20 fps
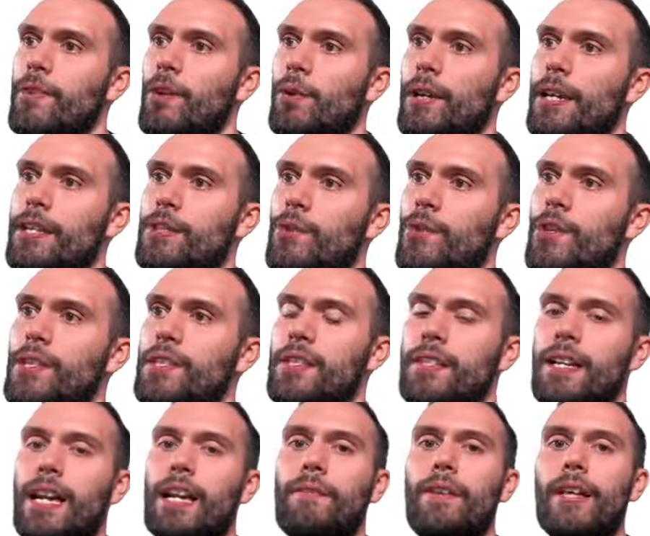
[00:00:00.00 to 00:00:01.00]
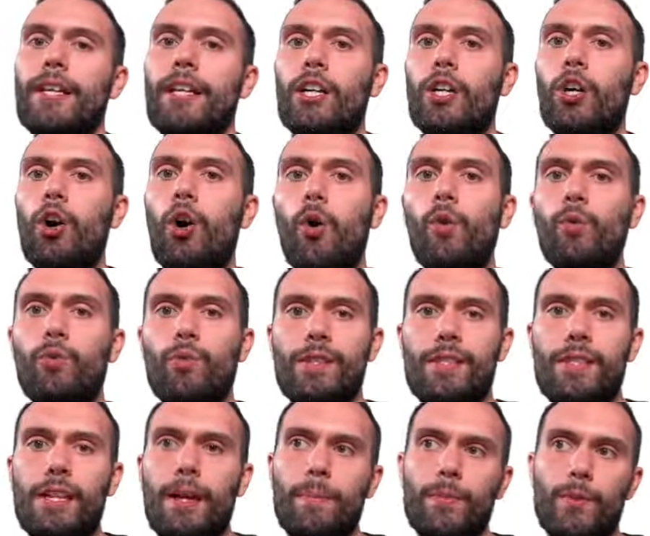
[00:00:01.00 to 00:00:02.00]
Okay, so this is kind of like a
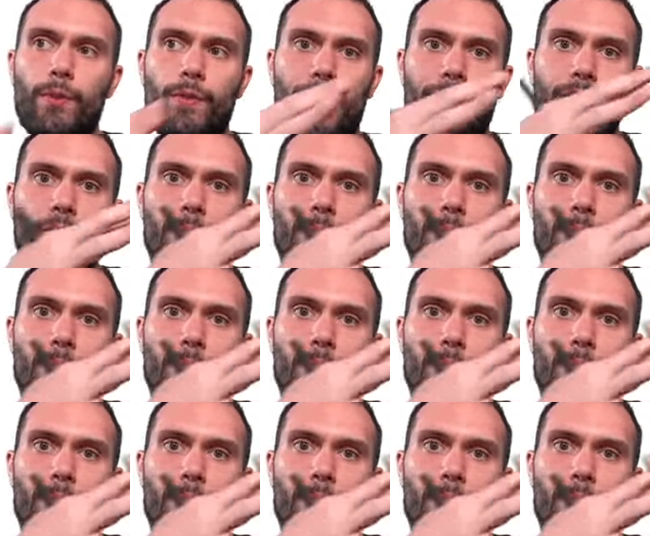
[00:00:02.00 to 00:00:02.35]
co-receptor that's